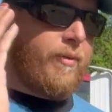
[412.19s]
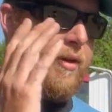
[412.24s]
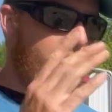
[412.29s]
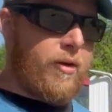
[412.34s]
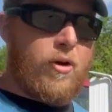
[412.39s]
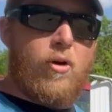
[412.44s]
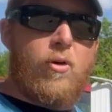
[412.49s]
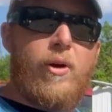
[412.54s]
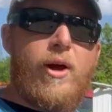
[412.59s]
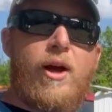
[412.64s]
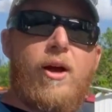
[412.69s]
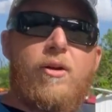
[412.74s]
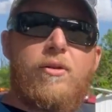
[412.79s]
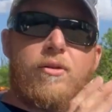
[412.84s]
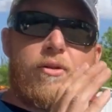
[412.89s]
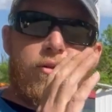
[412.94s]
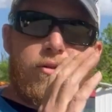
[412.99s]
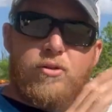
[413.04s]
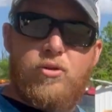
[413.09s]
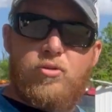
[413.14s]
go out,
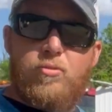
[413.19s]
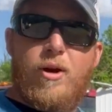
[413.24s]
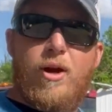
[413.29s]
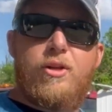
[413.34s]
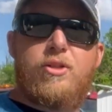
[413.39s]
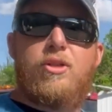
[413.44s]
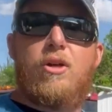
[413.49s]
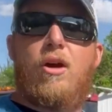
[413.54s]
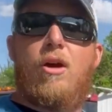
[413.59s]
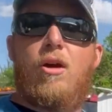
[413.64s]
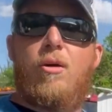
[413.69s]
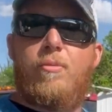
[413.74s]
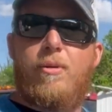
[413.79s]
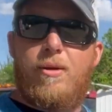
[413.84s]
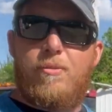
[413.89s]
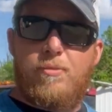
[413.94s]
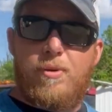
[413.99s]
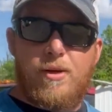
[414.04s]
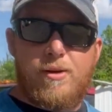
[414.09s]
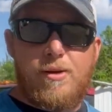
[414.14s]
do my job,
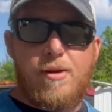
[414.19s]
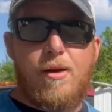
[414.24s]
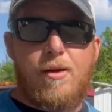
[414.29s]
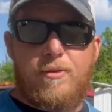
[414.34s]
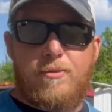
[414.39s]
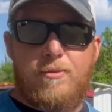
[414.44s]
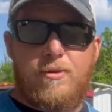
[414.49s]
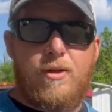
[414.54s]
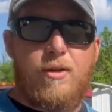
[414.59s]
and be done.